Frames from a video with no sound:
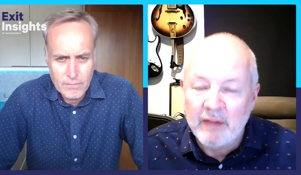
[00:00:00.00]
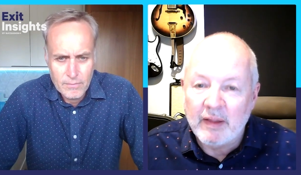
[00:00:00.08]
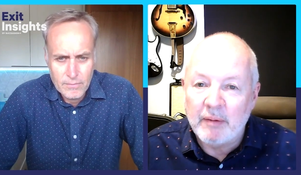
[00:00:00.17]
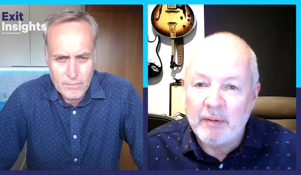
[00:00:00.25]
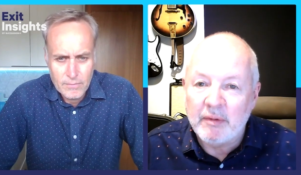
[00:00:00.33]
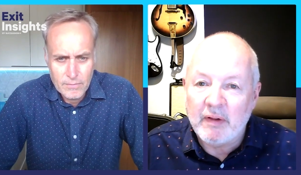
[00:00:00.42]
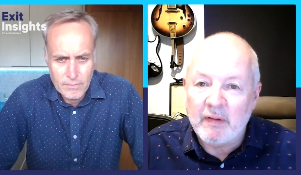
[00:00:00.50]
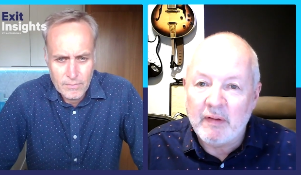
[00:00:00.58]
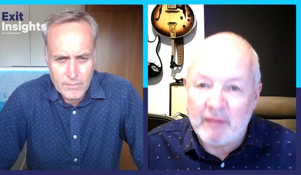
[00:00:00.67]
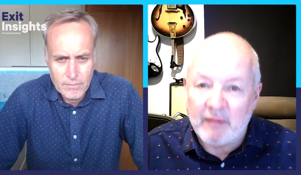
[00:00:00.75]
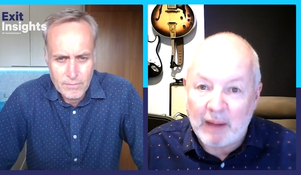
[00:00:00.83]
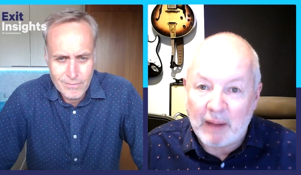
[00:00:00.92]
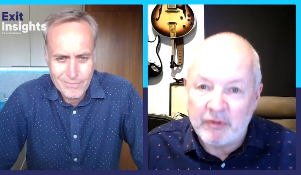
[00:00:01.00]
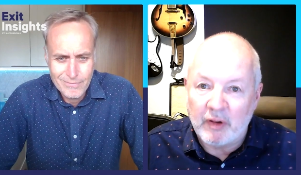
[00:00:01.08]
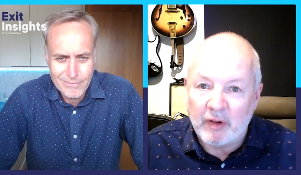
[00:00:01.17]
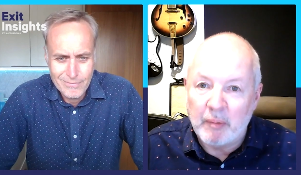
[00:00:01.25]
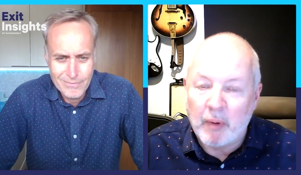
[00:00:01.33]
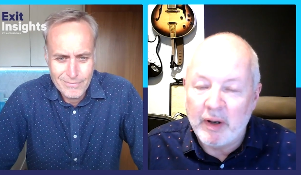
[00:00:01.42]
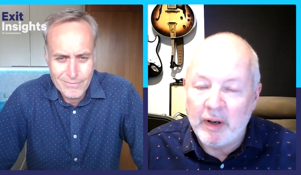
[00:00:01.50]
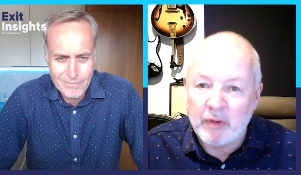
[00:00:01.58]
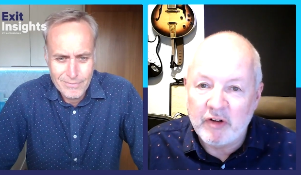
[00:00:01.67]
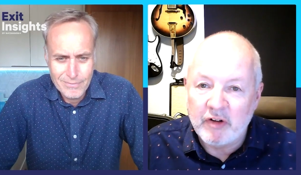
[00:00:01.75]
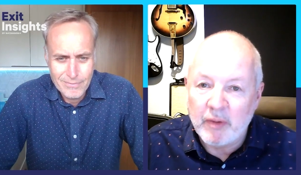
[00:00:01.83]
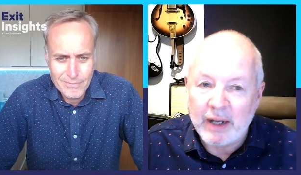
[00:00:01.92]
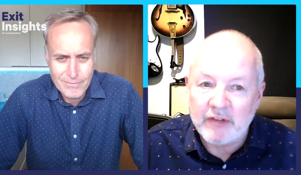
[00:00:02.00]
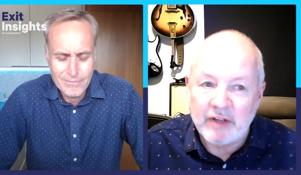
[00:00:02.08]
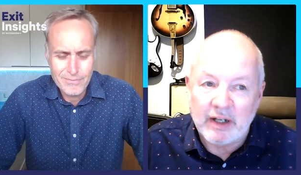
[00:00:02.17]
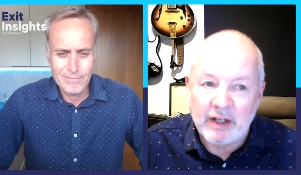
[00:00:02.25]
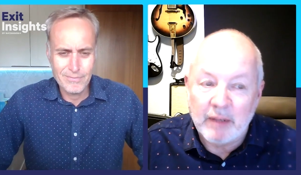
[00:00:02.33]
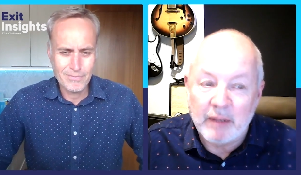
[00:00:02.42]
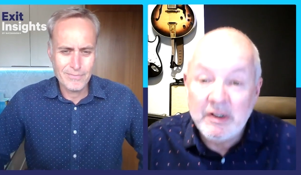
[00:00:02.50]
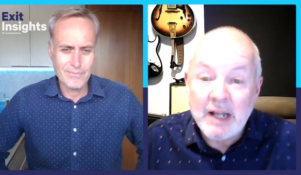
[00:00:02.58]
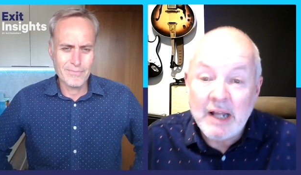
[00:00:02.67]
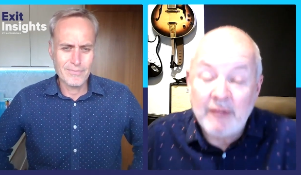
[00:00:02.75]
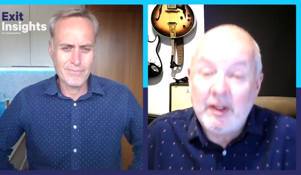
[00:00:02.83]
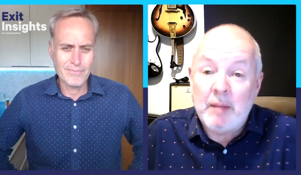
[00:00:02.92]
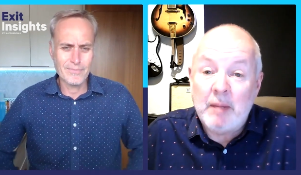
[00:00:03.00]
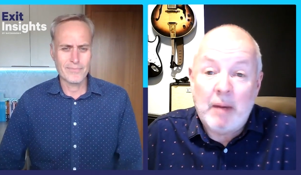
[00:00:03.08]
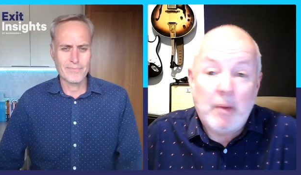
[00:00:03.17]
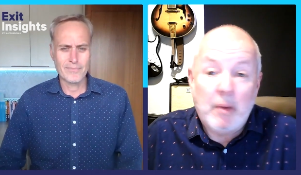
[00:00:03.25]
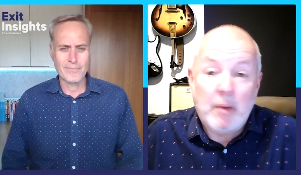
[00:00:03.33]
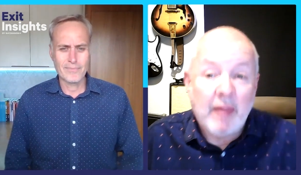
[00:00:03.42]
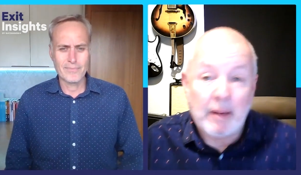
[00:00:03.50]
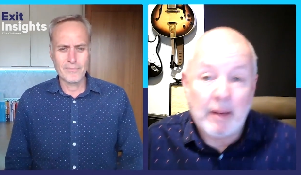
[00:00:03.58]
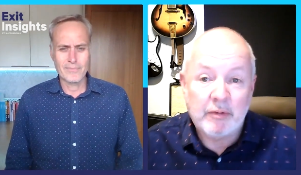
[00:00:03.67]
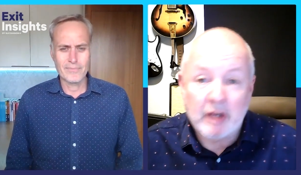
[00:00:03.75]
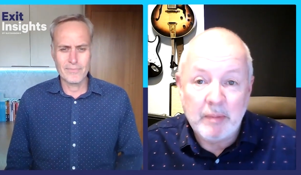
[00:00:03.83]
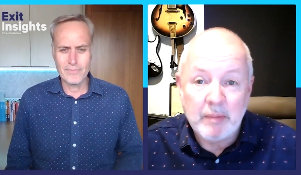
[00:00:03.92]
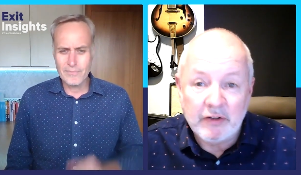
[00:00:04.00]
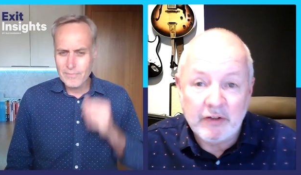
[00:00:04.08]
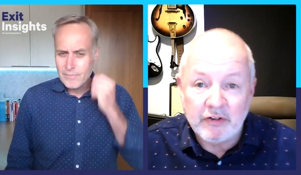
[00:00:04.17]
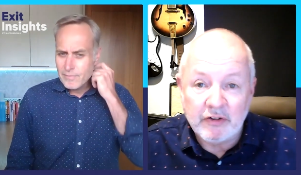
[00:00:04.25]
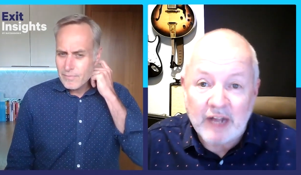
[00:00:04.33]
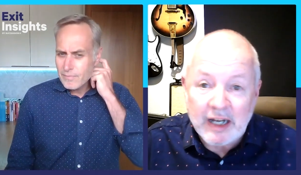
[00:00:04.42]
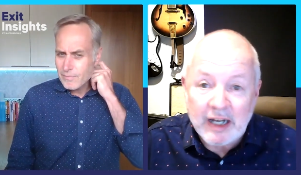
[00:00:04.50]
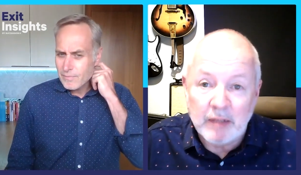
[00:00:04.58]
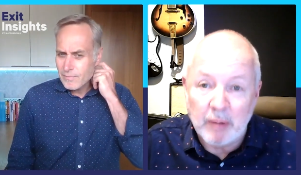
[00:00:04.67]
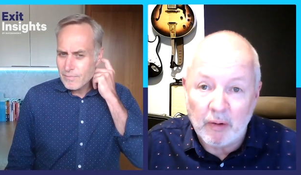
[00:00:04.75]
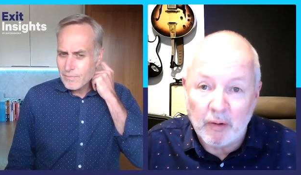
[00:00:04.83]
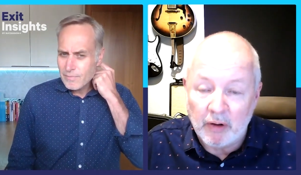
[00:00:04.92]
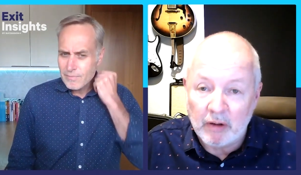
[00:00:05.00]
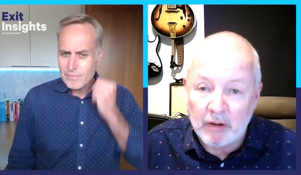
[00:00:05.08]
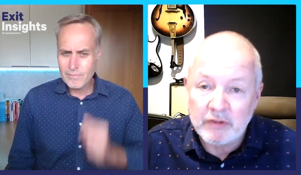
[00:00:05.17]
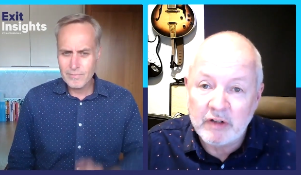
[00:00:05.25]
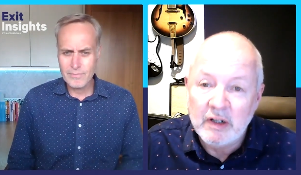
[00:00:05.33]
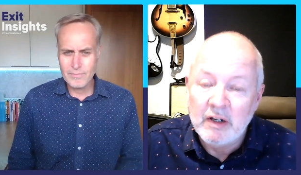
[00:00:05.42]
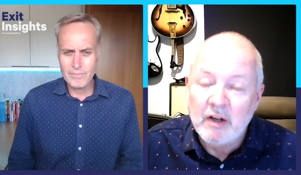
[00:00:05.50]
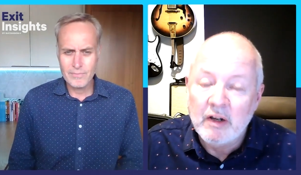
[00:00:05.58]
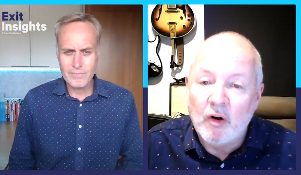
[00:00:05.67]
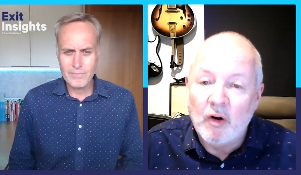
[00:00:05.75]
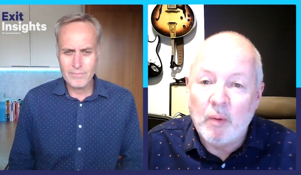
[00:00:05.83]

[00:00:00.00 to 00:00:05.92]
Speaker 1: Then that was at the point they wanted to exit. There was nothing about whether that was going to be sustainable or not, or